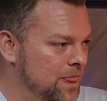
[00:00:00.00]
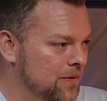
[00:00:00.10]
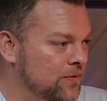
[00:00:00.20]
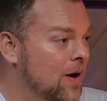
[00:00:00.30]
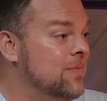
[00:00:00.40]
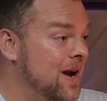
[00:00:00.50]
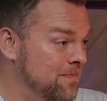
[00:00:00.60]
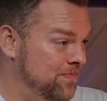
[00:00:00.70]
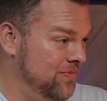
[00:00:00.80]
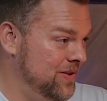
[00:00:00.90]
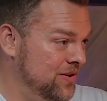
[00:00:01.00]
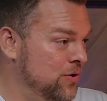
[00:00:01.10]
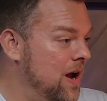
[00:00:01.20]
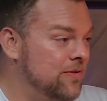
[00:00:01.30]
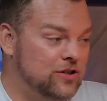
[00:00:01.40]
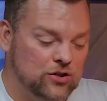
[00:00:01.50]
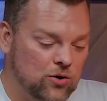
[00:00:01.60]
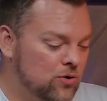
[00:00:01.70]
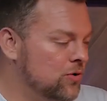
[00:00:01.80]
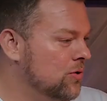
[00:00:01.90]
from them, you have this
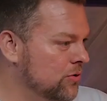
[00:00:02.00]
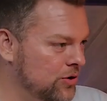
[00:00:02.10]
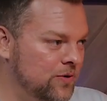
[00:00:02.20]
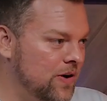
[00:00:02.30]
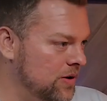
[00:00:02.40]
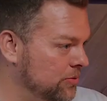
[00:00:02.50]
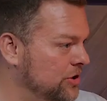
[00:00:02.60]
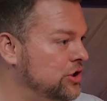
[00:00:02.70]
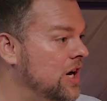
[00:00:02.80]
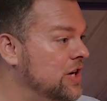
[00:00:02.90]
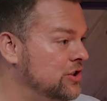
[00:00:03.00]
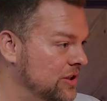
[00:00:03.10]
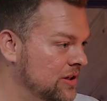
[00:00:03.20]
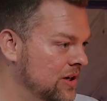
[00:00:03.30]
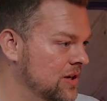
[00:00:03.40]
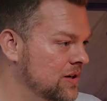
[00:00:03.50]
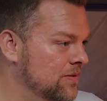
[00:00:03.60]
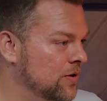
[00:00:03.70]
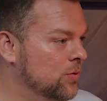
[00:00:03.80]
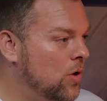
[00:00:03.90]
whole newfound appreciation
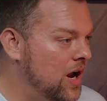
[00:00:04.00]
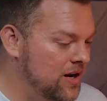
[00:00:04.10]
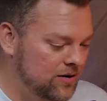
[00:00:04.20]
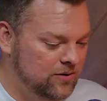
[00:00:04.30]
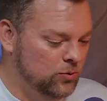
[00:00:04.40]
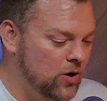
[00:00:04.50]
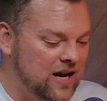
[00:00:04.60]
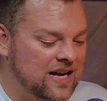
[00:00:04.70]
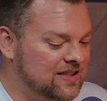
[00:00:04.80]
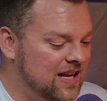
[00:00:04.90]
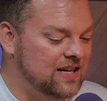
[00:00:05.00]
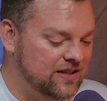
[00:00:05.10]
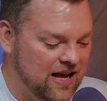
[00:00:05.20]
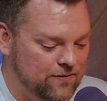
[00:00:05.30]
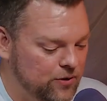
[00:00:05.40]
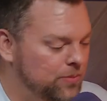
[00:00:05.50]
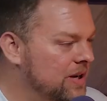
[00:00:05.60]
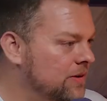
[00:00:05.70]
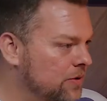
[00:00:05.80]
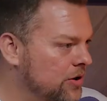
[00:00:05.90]
for what has led to that food
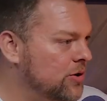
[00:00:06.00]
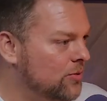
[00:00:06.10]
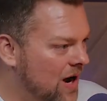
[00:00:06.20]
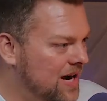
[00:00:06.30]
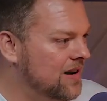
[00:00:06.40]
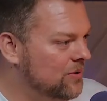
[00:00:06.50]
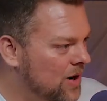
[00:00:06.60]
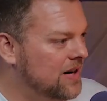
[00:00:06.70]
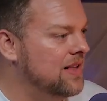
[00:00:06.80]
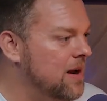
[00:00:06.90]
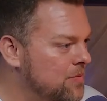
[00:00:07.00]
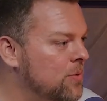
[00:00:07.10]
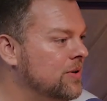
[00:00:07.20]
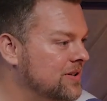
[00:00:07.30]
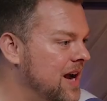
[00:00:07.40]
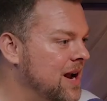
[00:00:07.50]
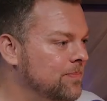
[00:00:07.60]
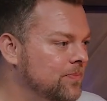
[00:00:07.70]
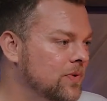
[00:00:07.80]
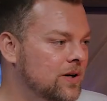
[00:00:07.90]
being in front of you right at that moment in time.
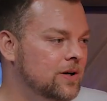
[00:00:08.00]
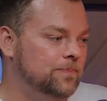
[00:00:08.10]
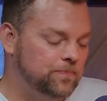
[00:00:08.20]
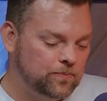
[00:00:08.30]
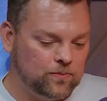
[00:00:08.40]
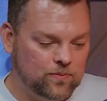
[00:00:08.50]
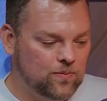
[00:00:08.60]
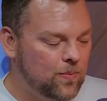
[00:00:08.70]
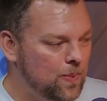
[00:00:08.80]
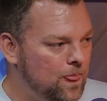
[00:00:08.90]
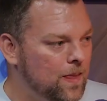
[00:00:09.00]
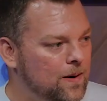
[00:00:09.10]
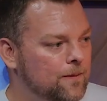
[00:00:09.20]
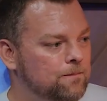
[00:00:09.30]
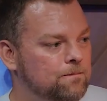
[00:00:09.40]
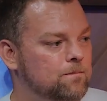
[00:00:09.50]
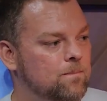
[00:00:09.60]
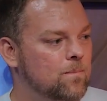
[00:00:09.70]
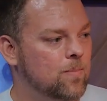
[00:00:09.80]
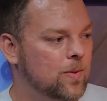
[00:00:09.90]
Yes. I agree. Yes, yeah.
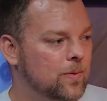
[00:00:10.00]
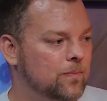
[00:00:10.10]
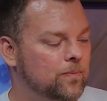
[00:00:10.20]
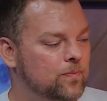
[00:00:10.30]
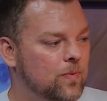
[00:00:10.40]
Well, he's